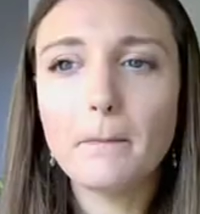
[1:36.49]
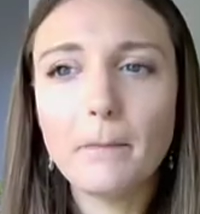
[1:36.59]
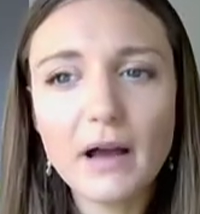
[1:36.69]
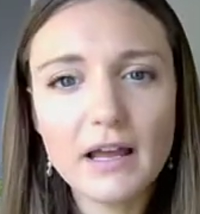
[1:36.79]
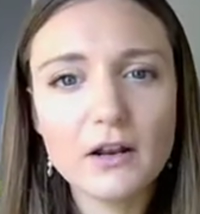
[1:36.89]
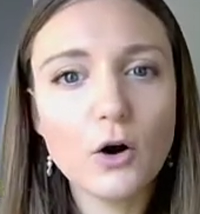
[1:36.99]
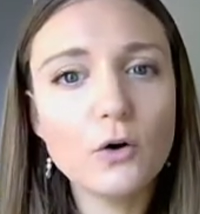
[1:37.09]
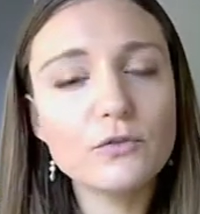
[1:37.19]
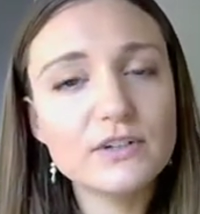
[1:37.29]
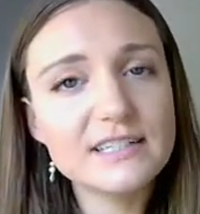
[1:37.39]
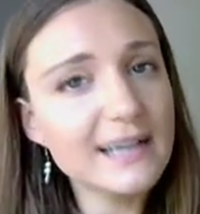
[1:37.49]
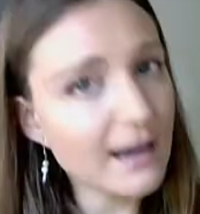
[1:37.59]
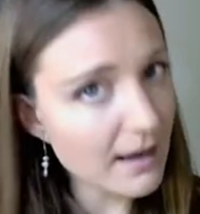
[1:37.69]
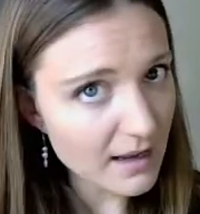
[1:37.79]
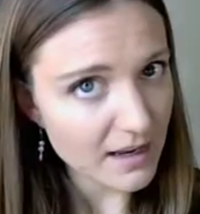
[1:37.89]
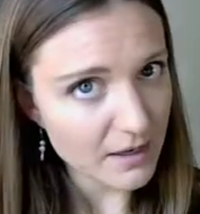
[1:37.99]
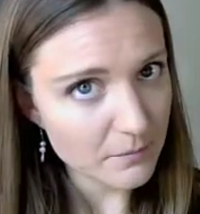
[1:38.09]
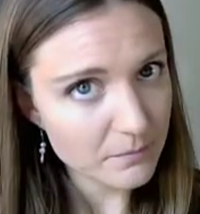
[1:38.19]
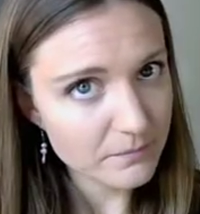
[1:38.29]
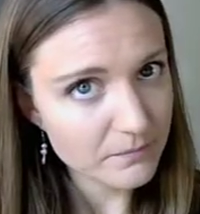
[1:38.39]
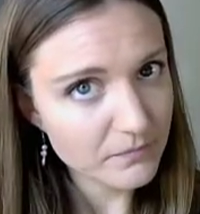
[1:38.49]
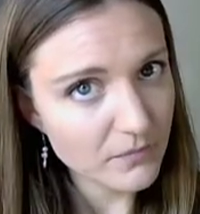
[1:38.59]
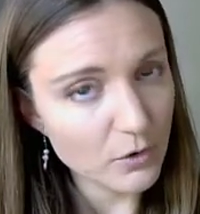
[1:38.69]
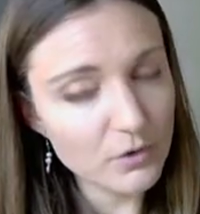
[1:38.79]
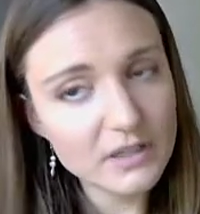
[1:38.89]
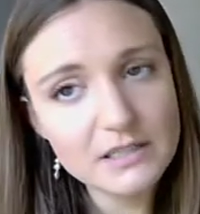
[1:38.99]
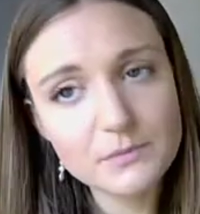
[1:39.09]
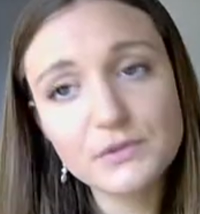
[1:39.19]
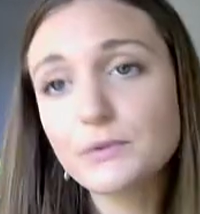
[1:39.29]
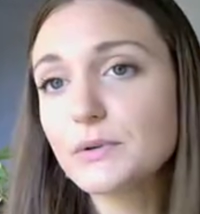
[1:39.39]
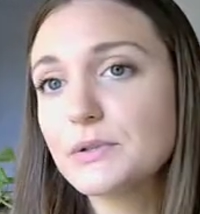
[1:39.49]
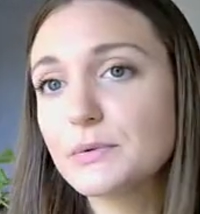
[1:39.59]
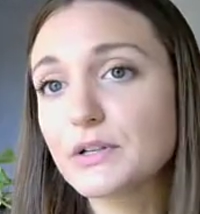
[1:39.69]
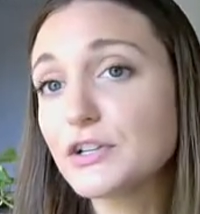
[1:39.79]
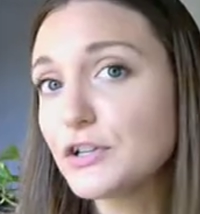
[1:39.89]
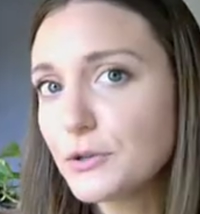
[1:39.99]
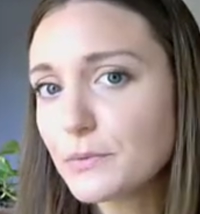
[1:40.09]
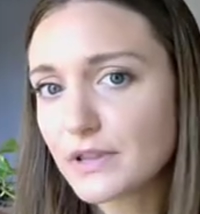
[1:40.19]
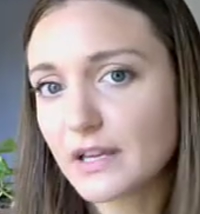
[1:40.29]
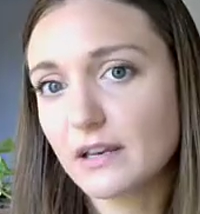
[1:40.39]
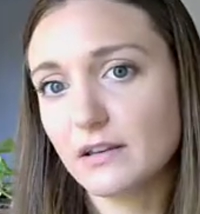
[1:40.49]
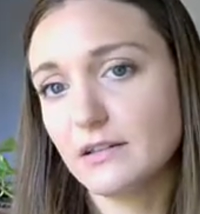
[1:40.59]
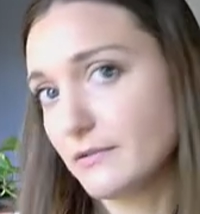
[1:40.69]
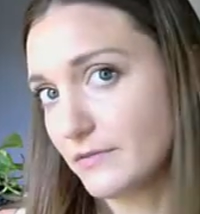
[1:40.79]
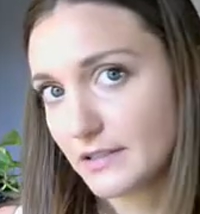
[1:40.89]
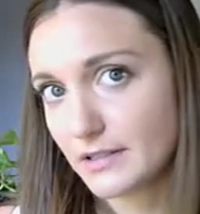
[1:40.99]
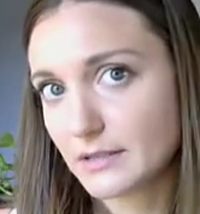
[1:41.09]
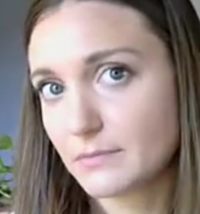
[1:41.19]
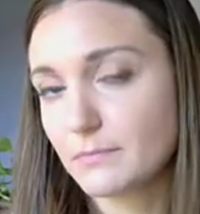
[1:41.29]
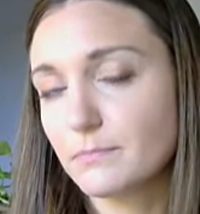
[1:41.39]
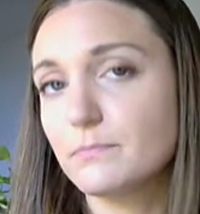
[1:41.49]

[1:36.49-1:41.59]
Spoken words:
But over time, organisms are going to accumulate differences.